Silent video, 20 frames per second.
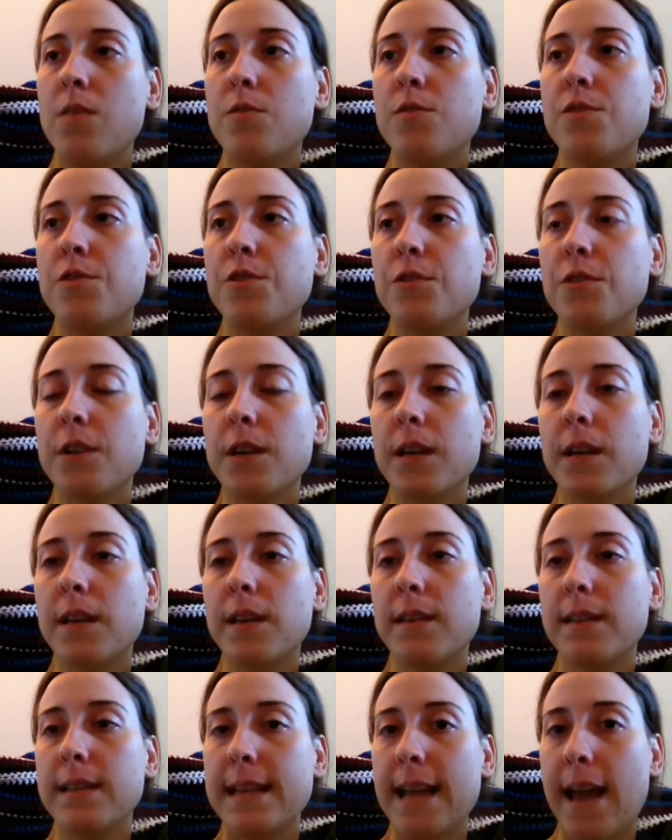
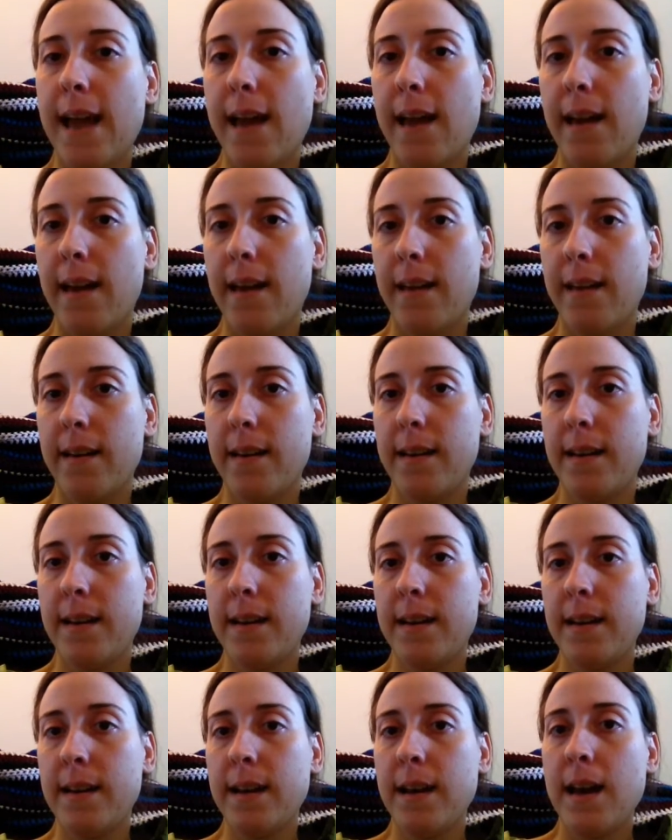During the day,
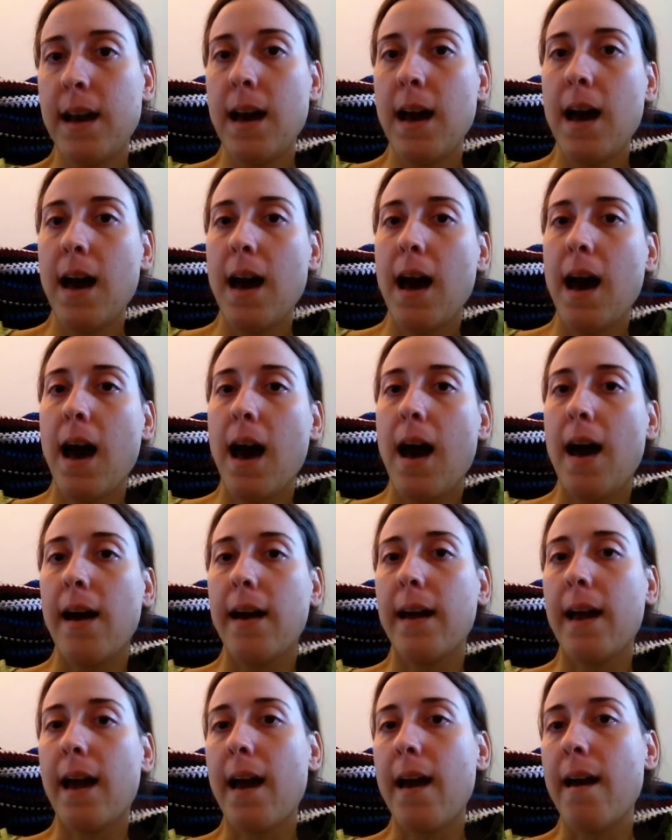I
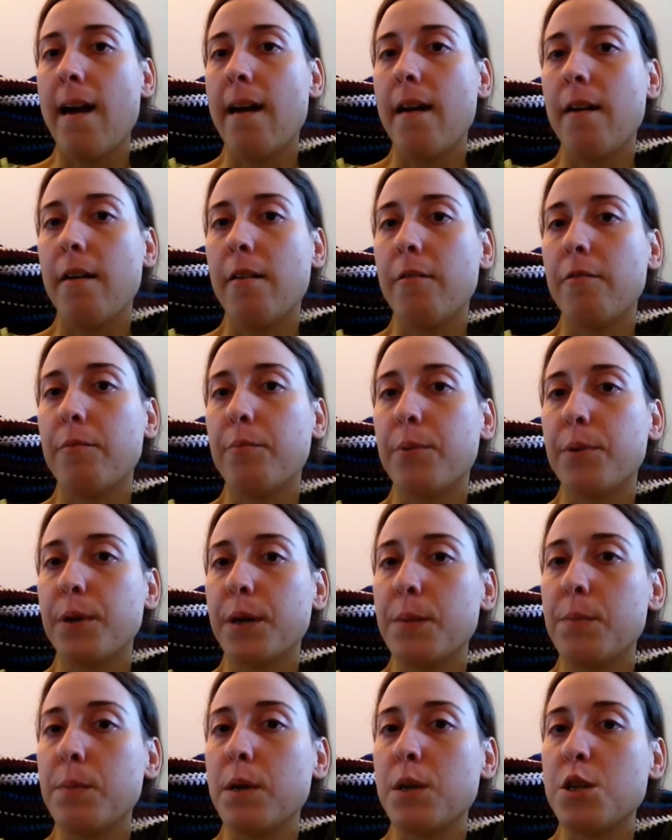have
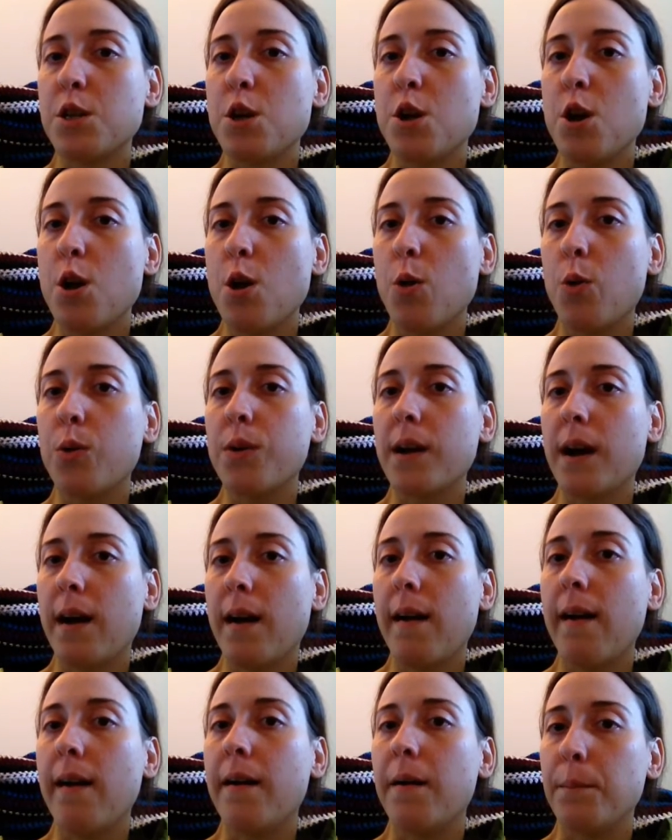pretty much no
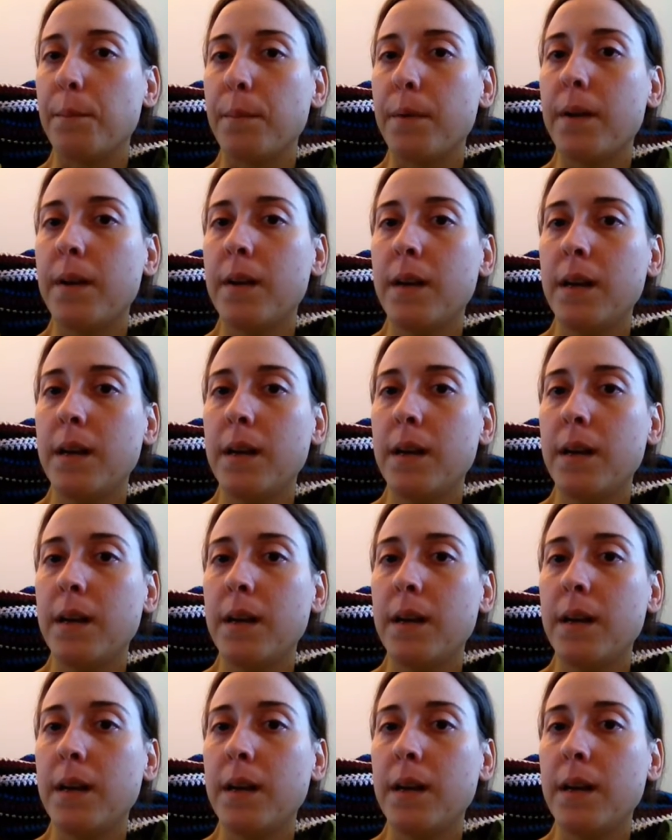time